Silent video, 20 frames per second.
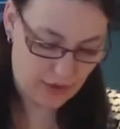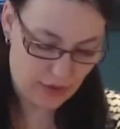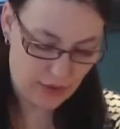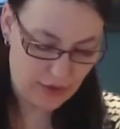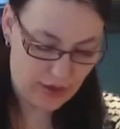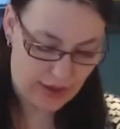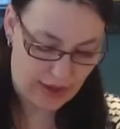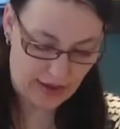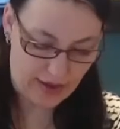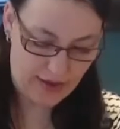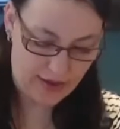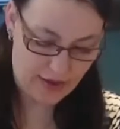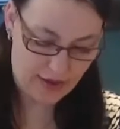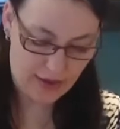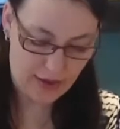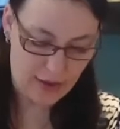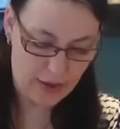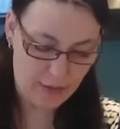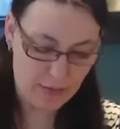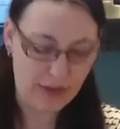Okay,
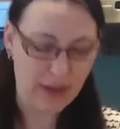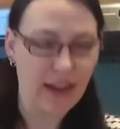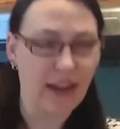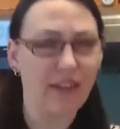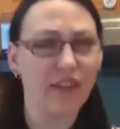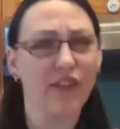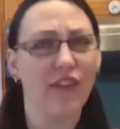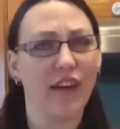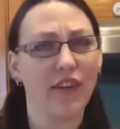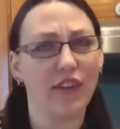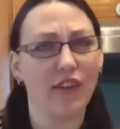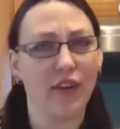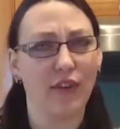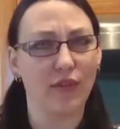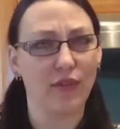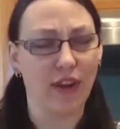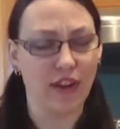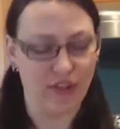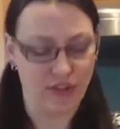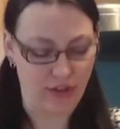but you have to find your
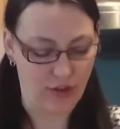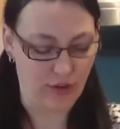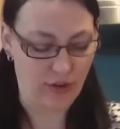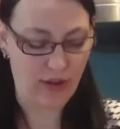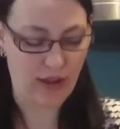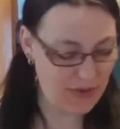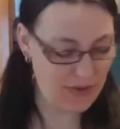own ratio.